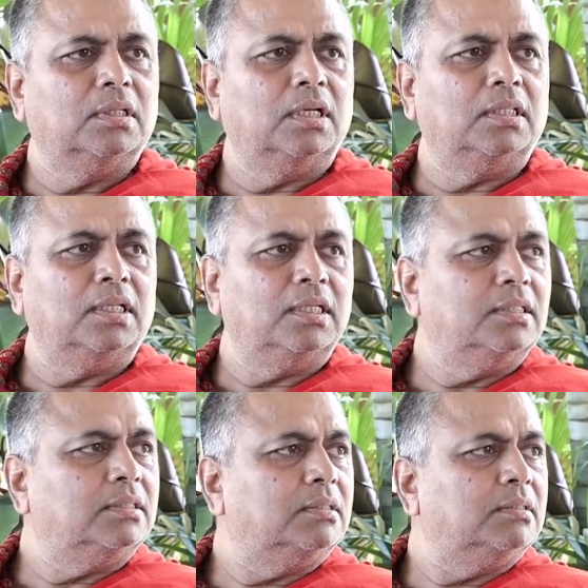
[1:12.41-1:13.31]
and then
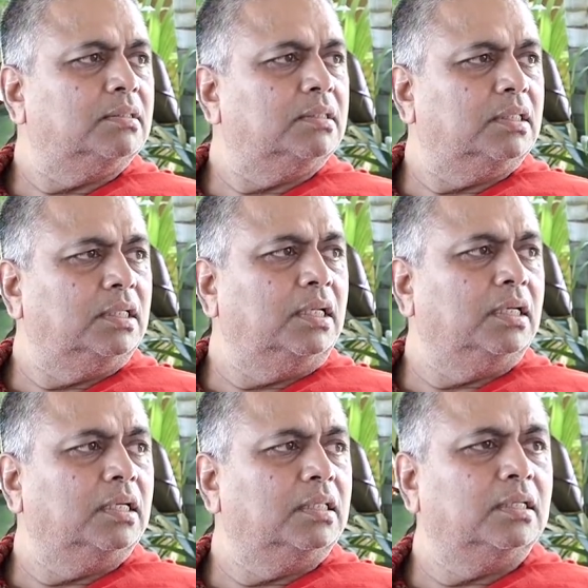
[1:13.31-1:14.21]
is the
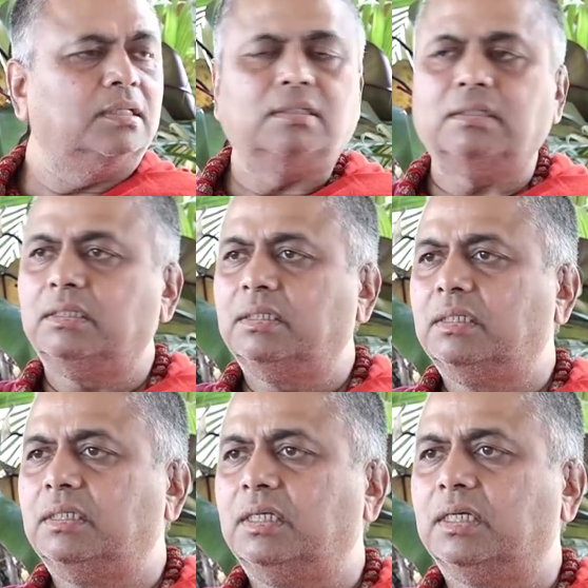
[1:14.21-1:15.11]
healing. In the
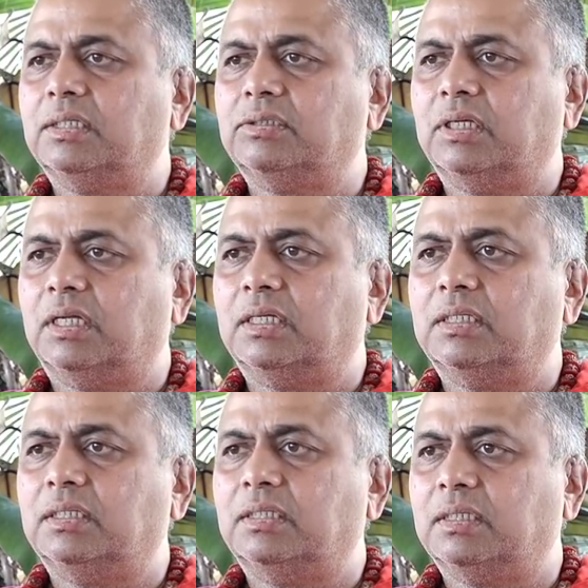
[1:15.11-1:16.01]

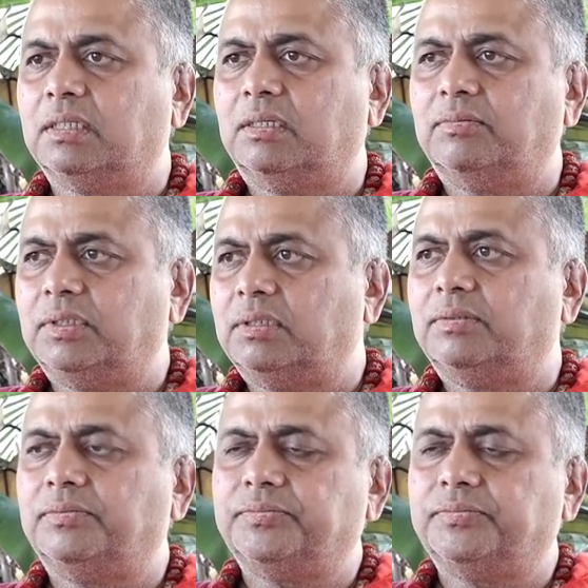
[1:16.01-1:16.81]
Yagyashala, they'll come and...